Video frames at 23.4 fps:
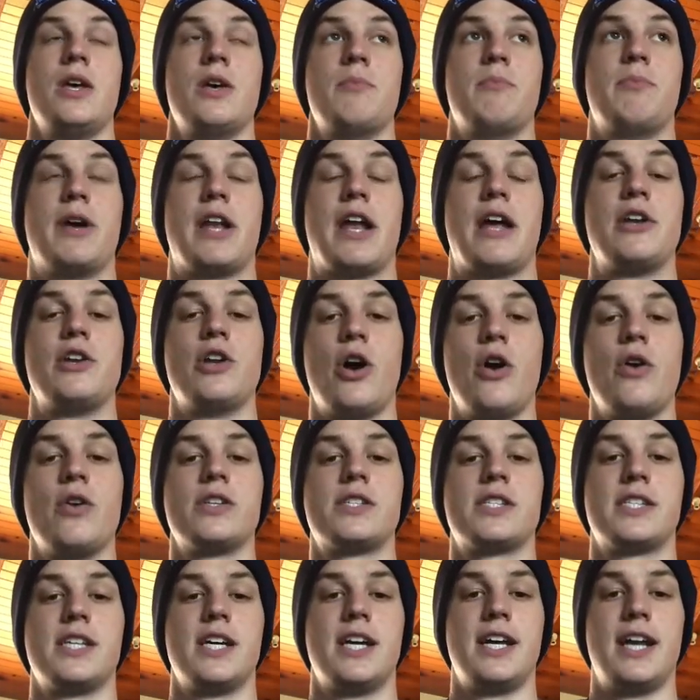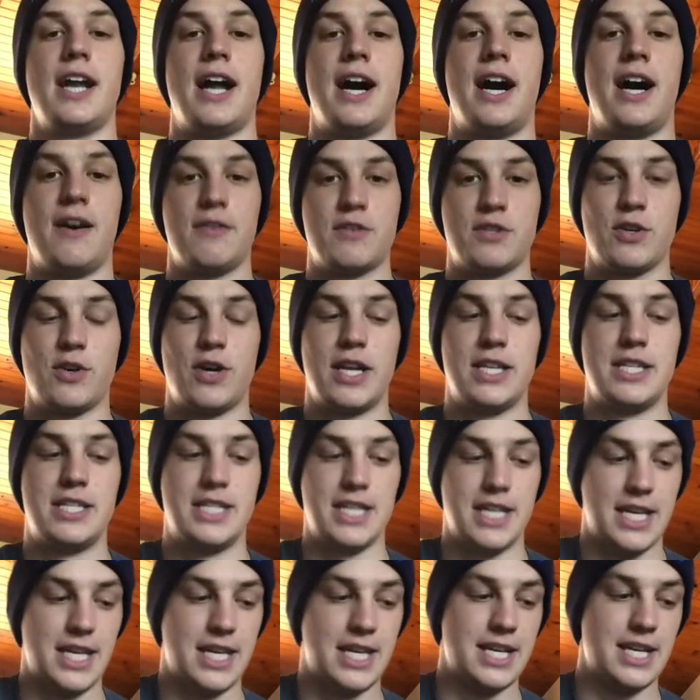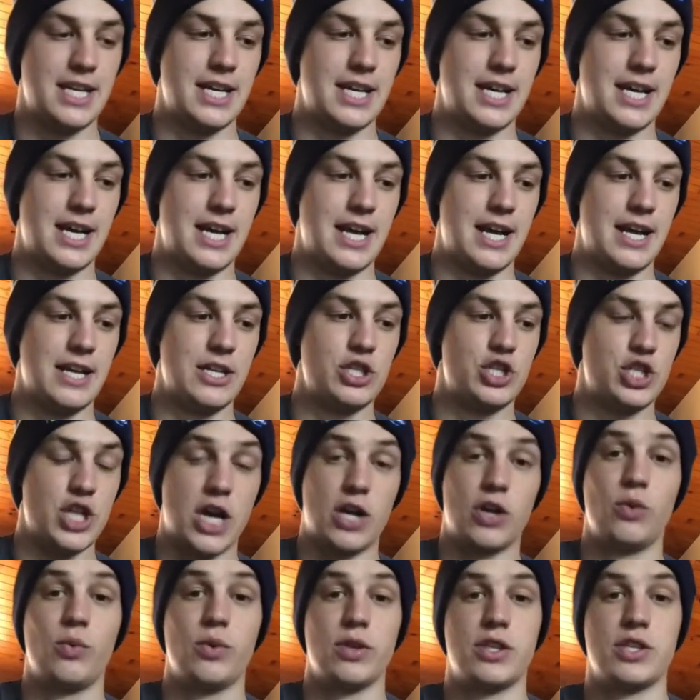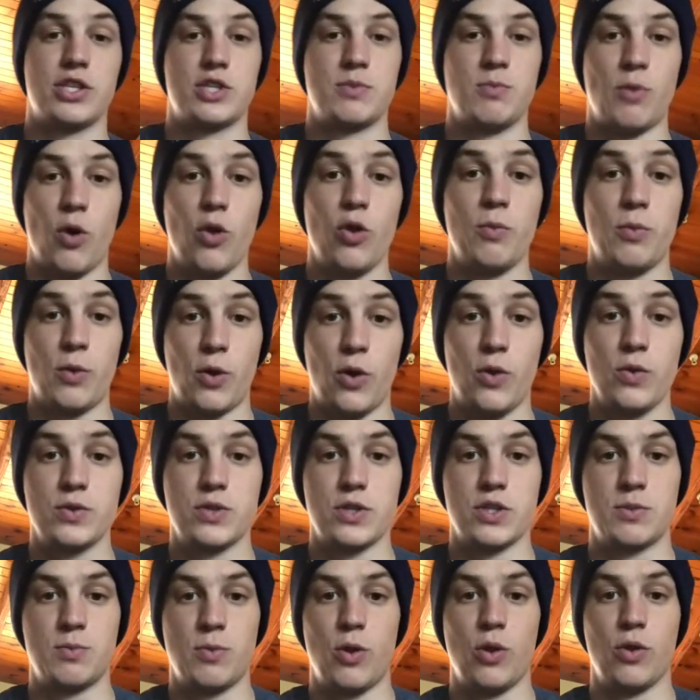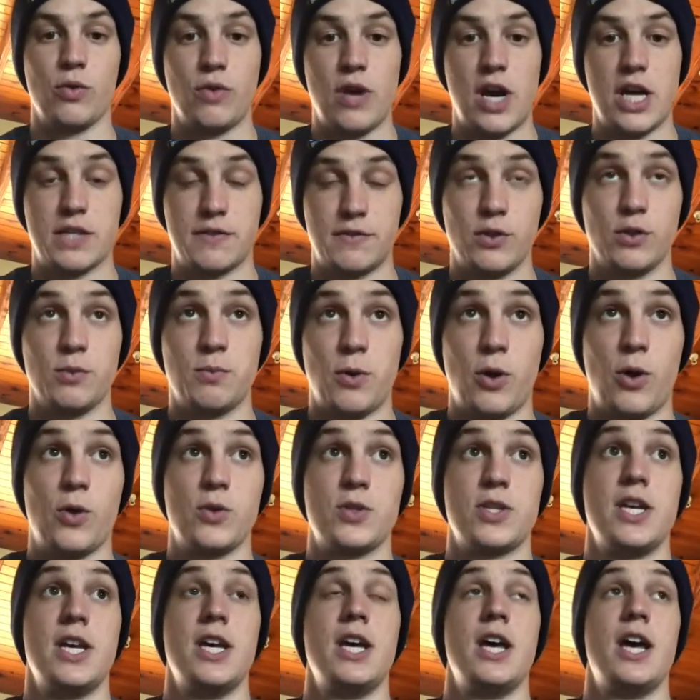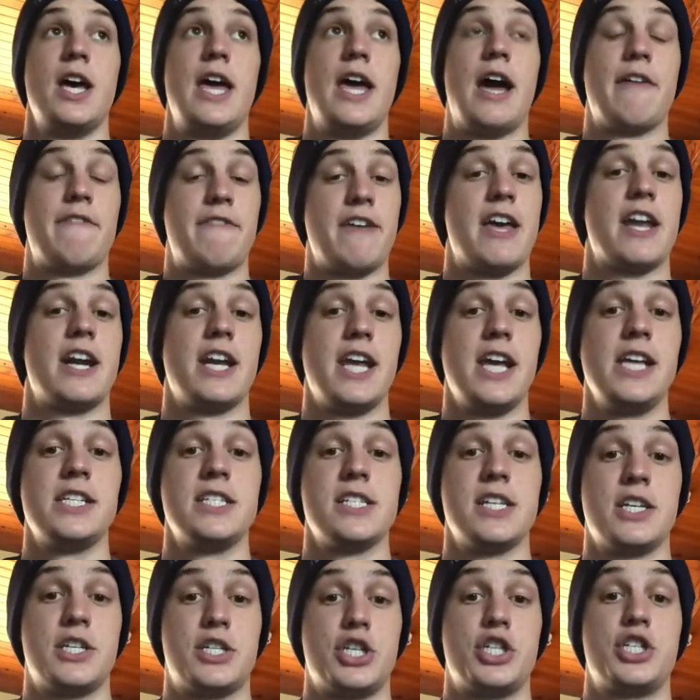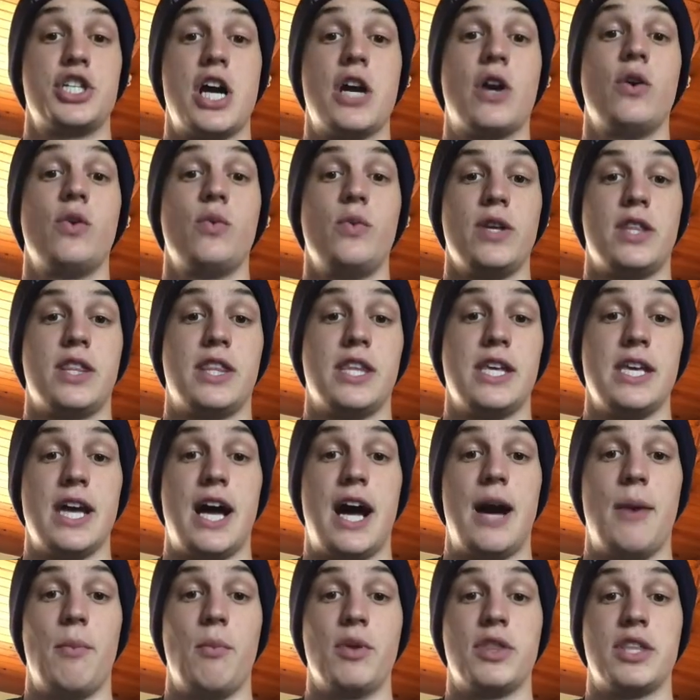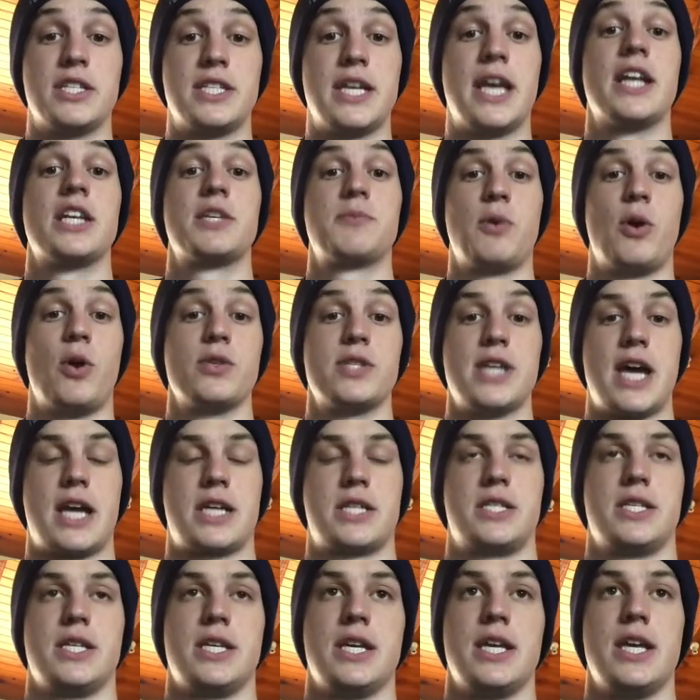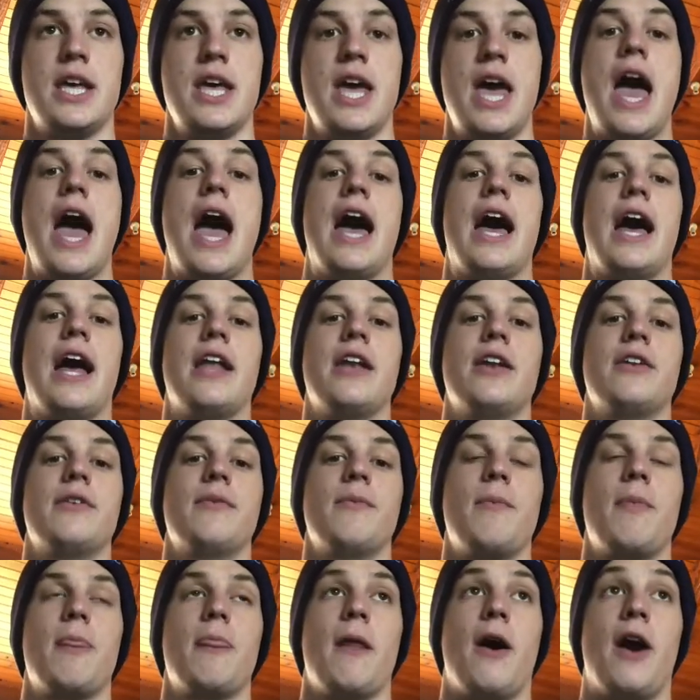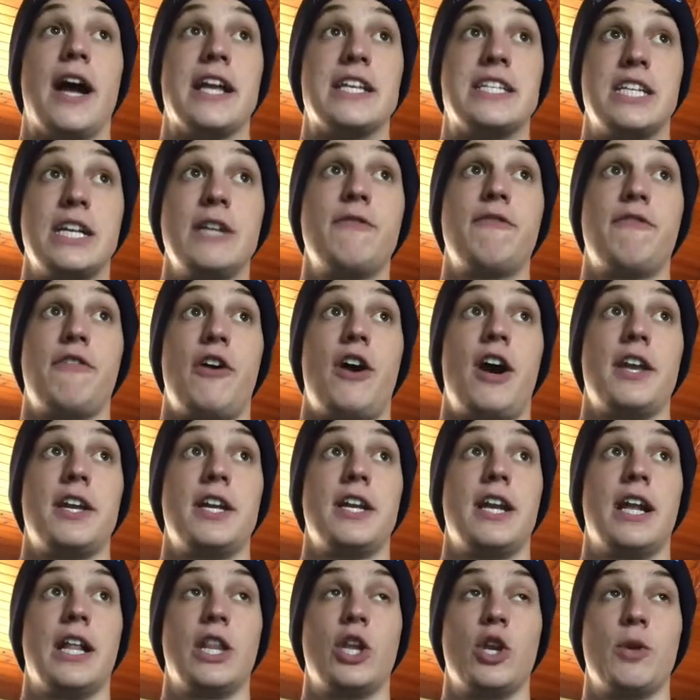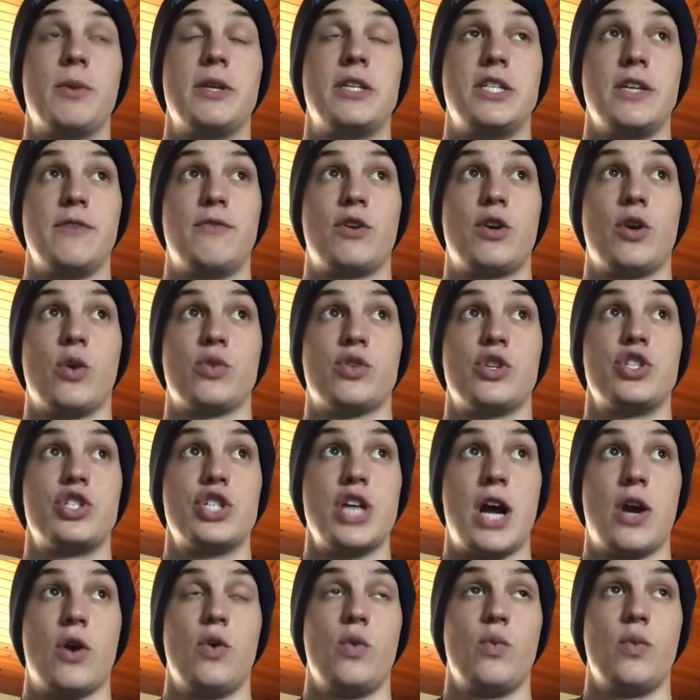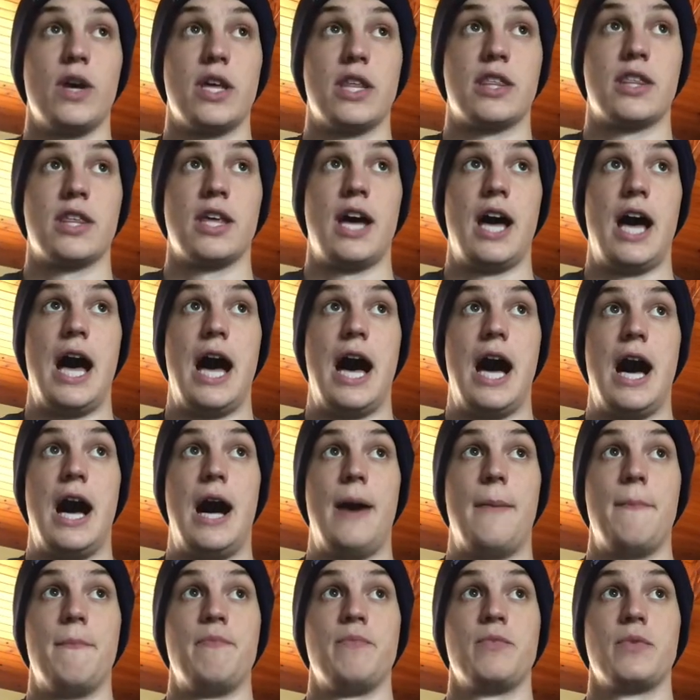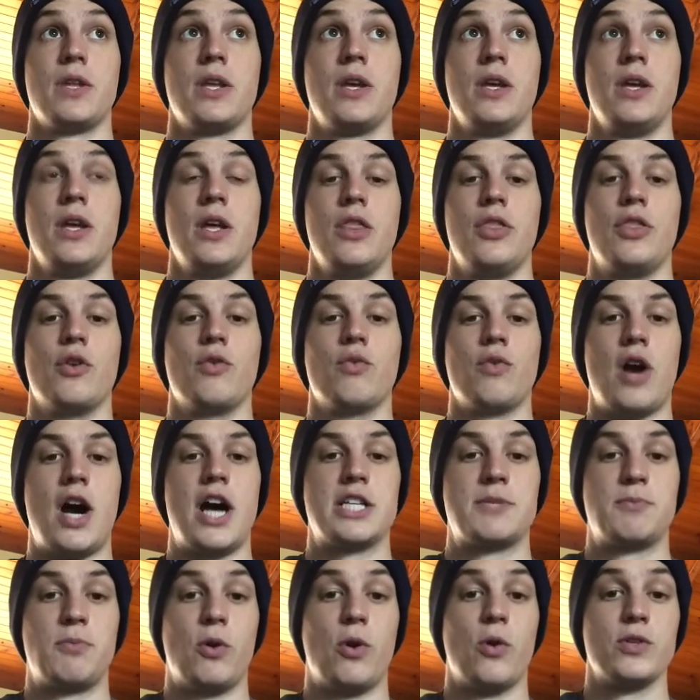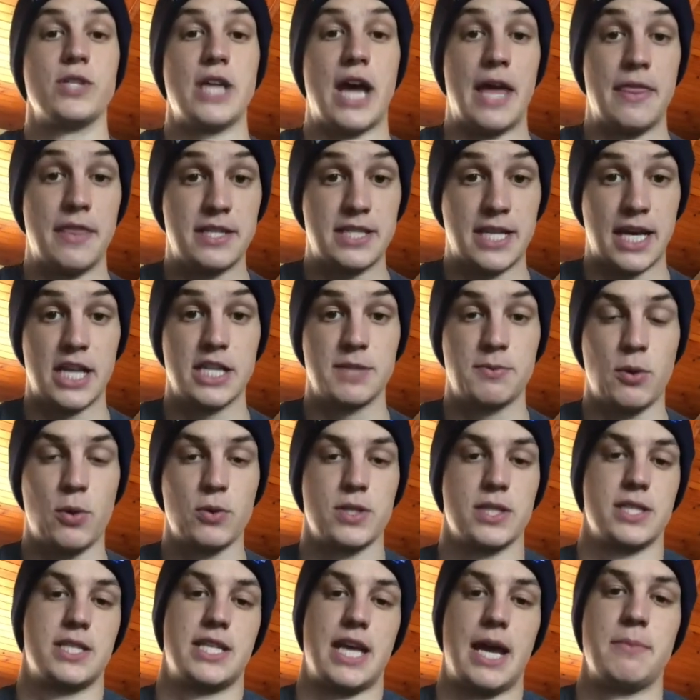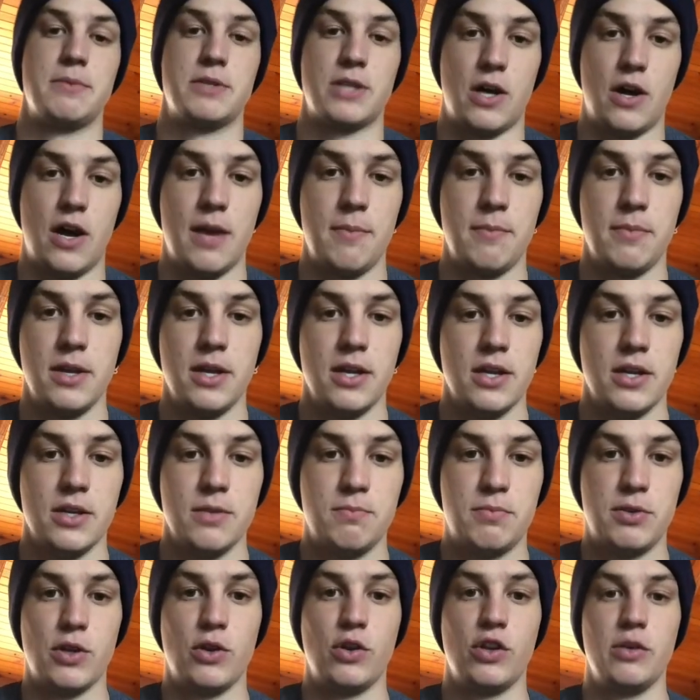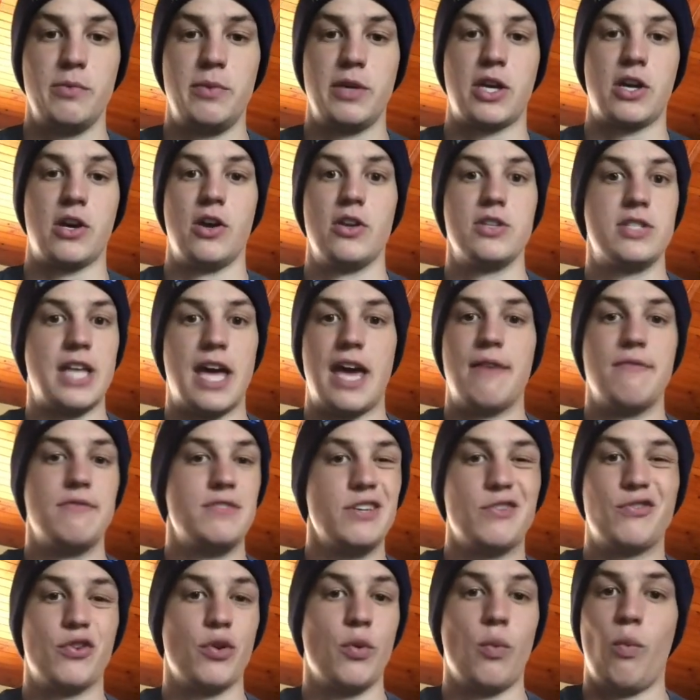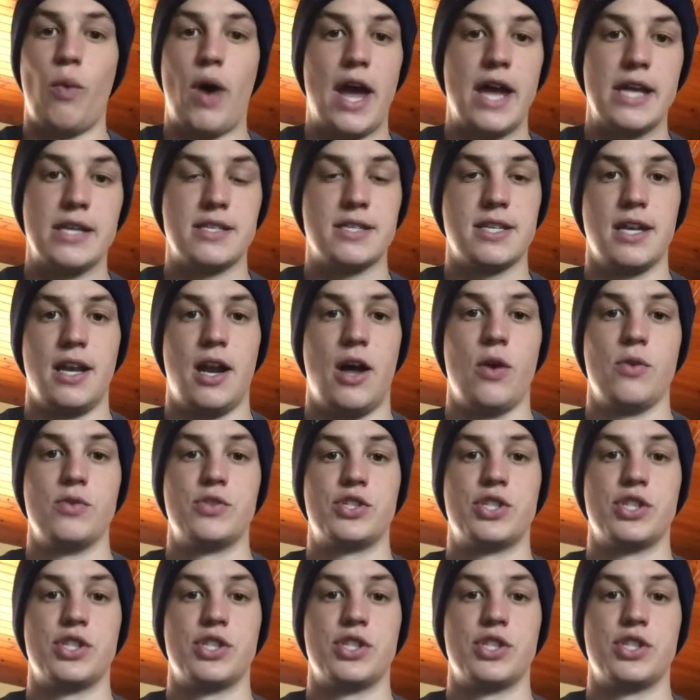But I noticed that after I did juggle with the smaller balls, the smaller rice field balls, I found it easier to juggle with the tennis balls actually. And I did find it a little bit difficult to juggle with the rice balls and the tennis balls at the same time, purely because they have different weights, and I